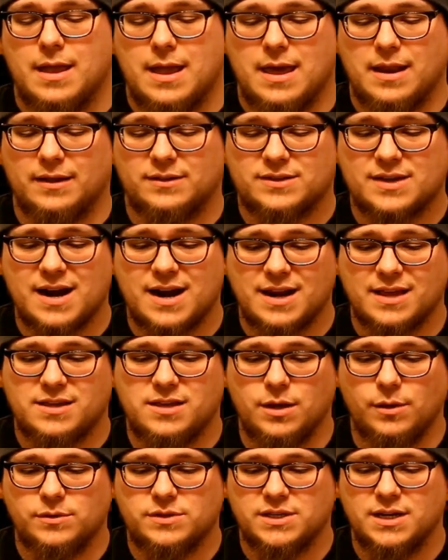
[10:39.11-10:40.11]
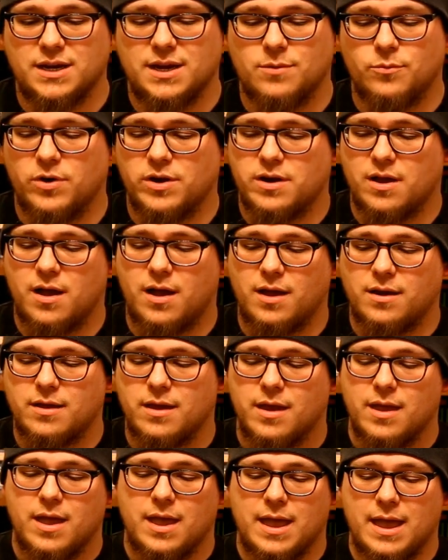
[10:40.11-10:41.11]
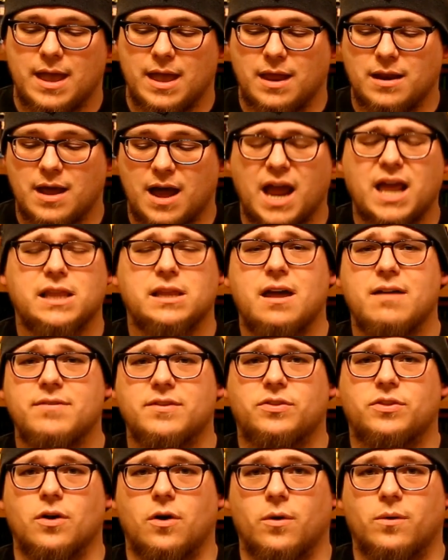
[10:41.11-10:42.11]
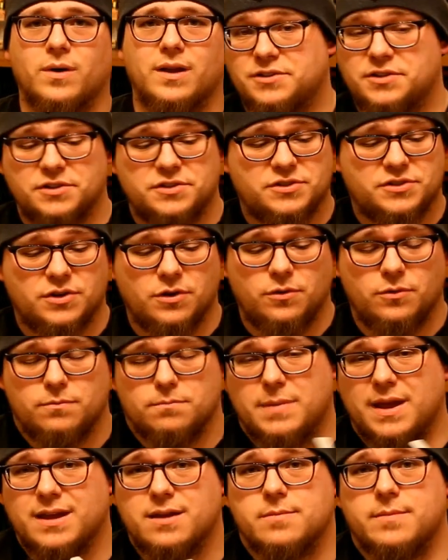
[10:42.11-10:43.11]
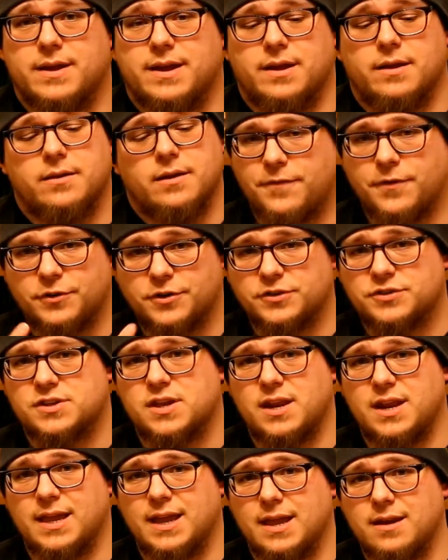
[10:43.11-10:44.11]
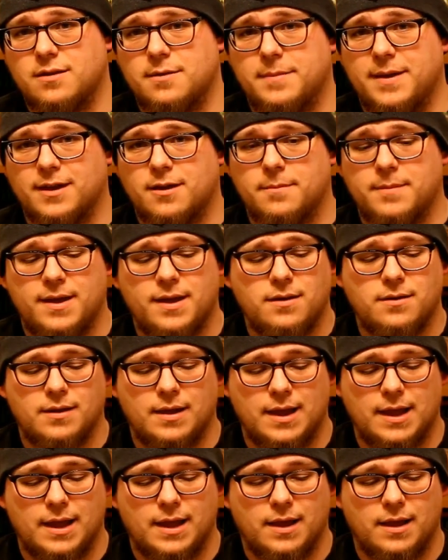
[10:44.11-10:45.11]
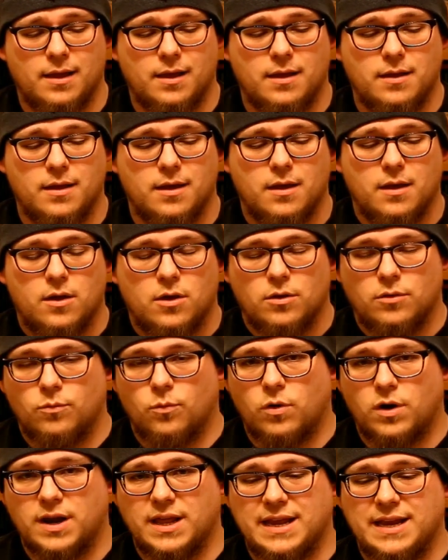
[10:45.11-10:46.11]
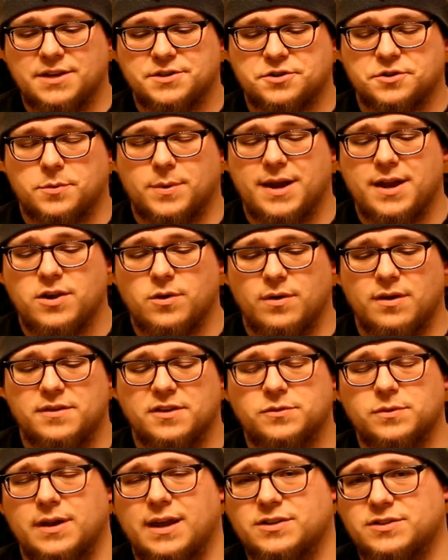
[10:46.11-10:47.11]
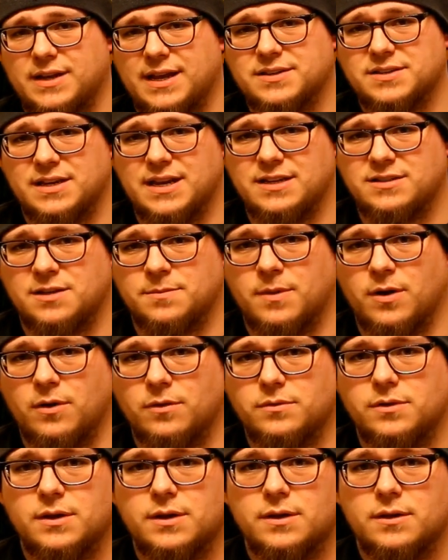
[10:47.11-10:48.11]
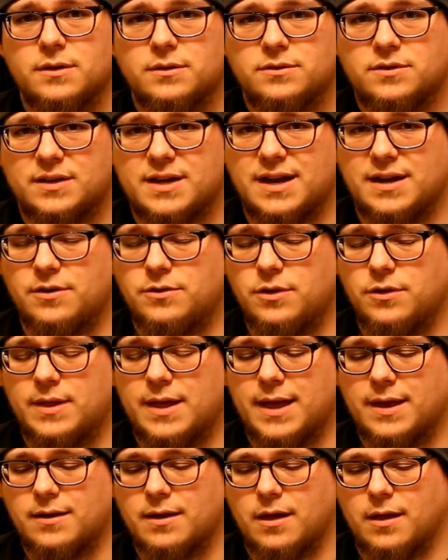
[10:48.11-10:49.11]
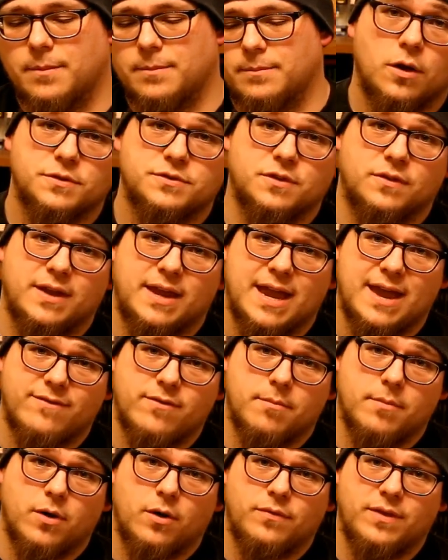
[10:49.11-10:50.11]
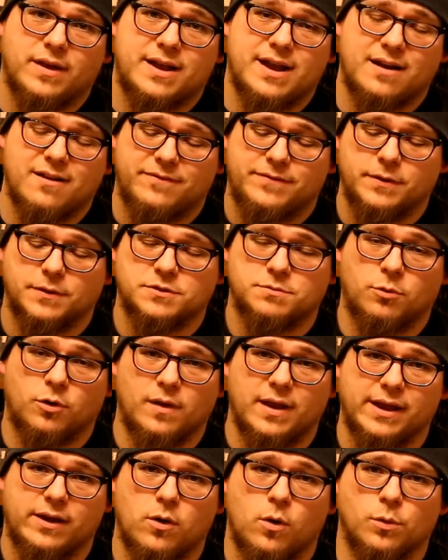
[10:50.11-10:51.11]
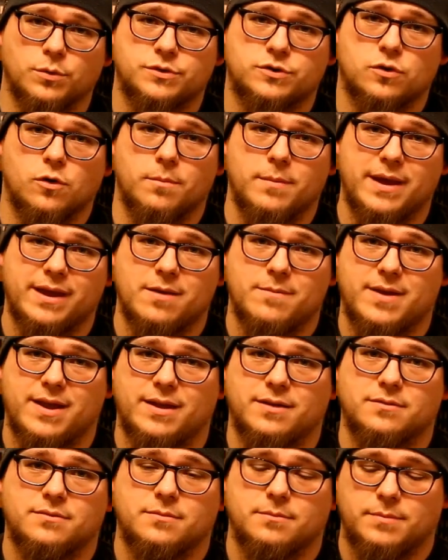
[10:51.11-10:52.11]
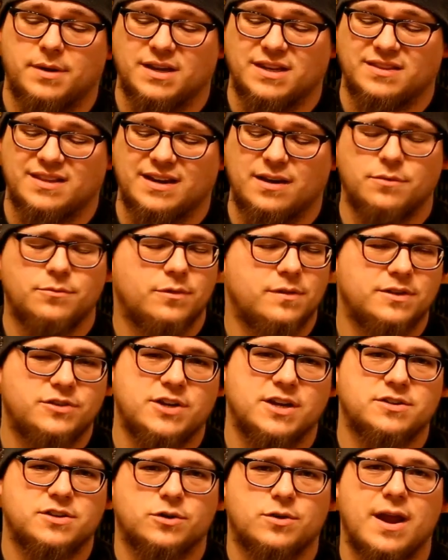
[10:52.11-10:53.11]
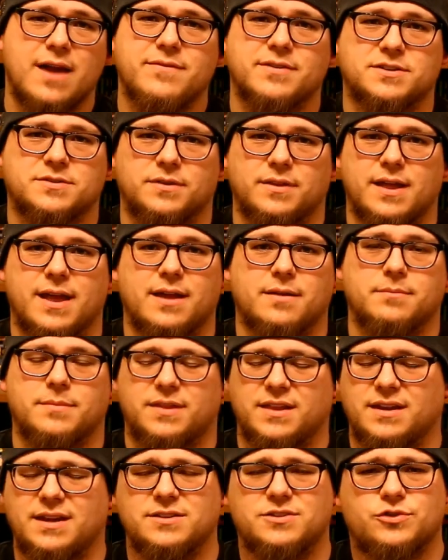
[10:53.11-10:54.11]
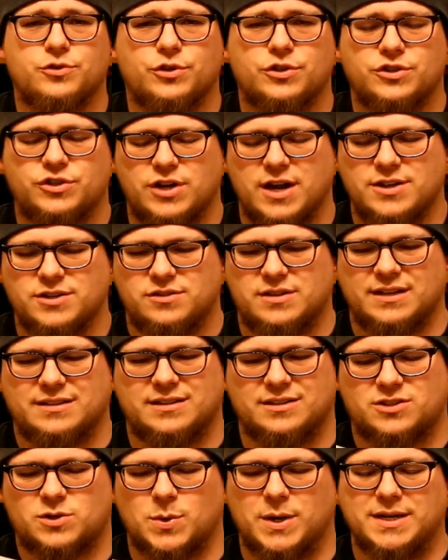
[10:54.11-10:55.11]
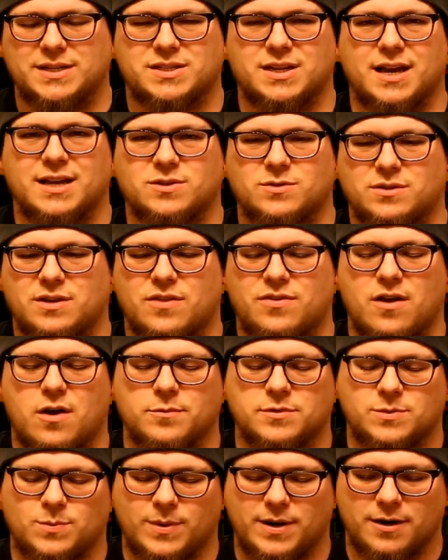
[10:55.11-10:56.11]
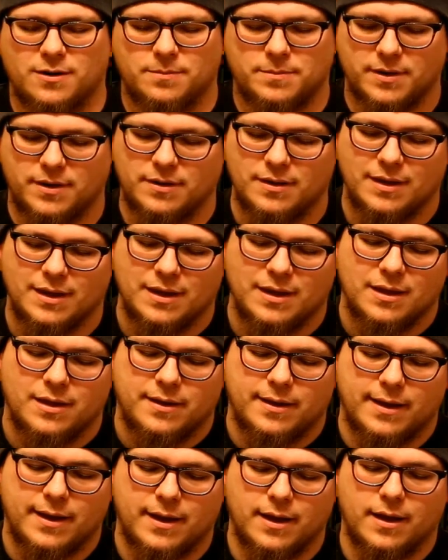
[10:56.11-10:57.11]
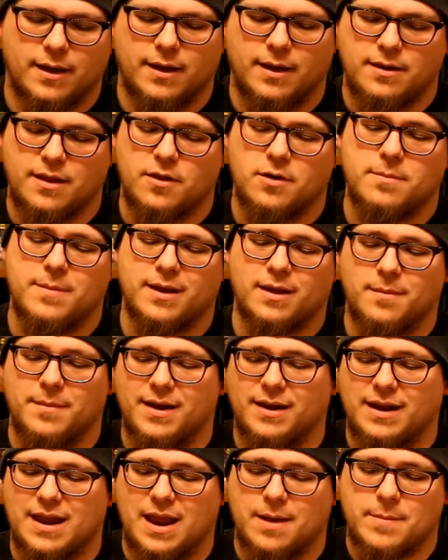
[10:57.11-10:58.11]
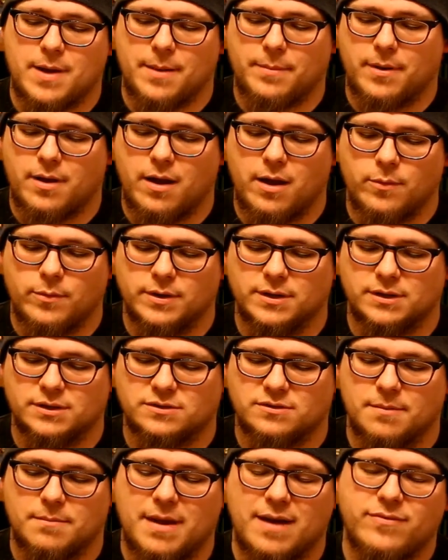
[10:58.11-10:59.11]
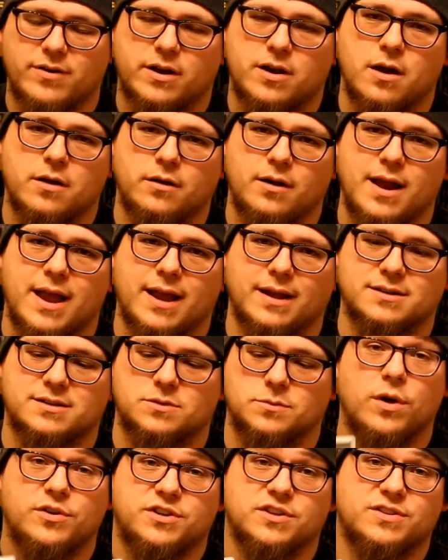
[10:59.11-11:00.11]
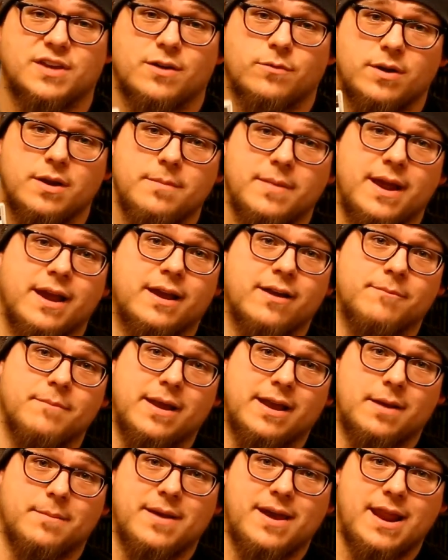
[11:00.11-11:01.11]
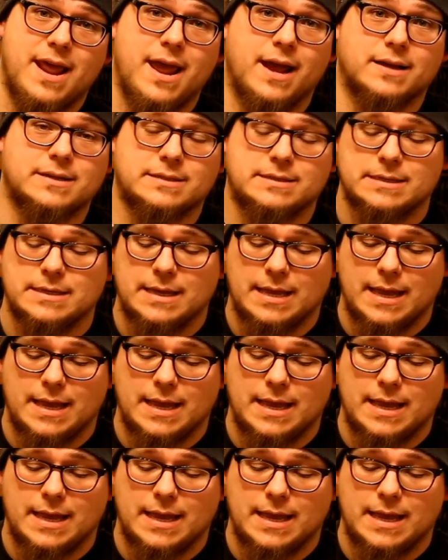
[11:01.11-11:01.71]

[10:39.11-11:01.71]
And it's kind of cutesy and whatnot, and I love it though. It's just so Mega Man. If you're just getting into Mega Man and want to ease your way into it, this one actually has an easy mode to kind of do that. Also, they have a mode that kind of feels more like old school Mega Man, but they don't really change the graphics for that. But they did change like the screen size, which I thought was weird. But another Mega Man game I bought was Maverick Hunter X, which is a remake of Mega Man X.